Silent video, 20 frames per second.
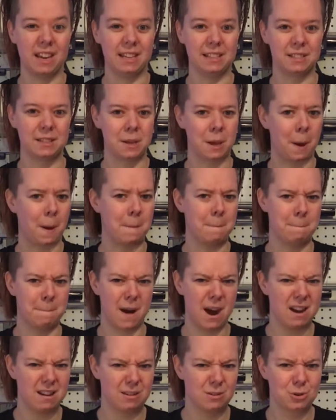paint.
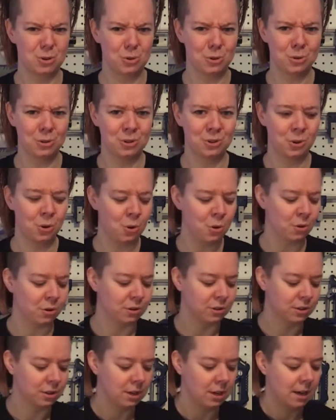My golden
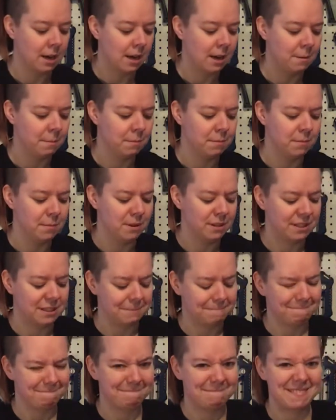horse! But
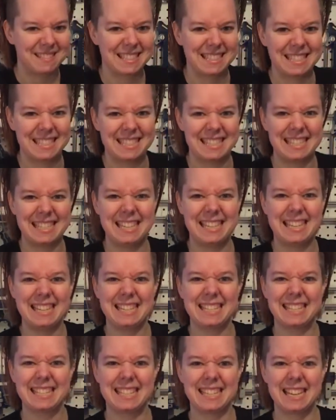it
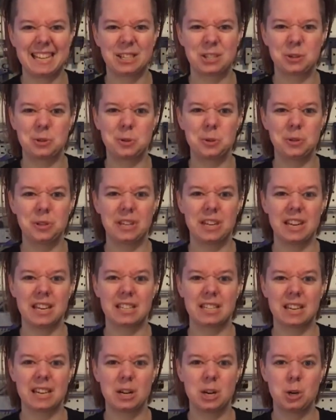isn't as golden
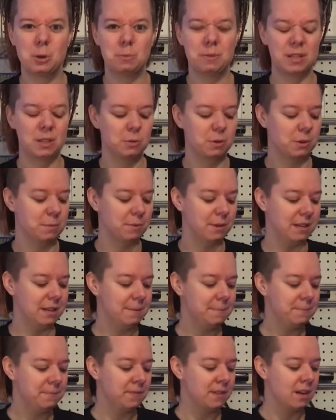as I hoped it would
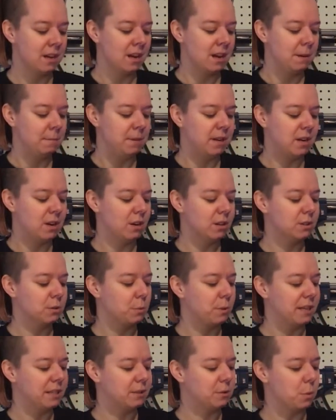be, because
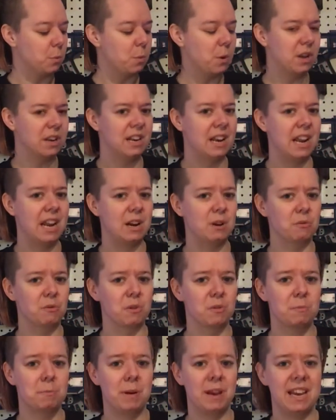with one
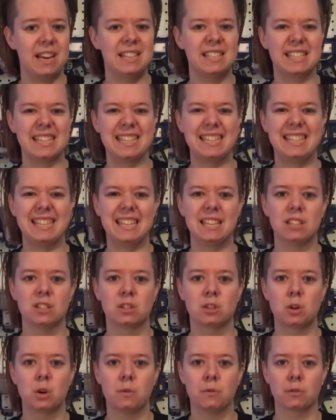layer of paint it
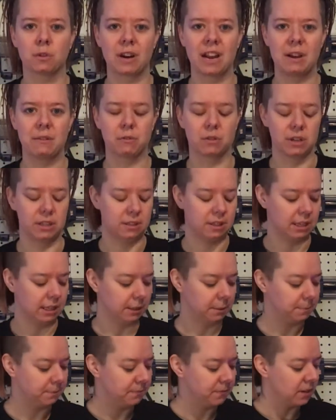didn't cover
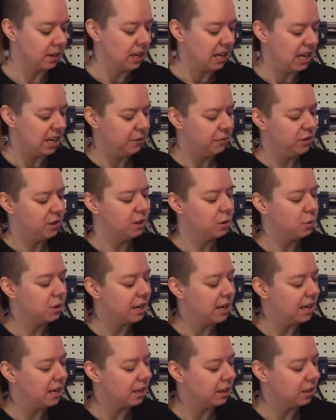everything. If you
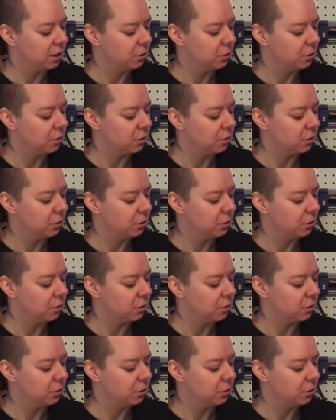look here,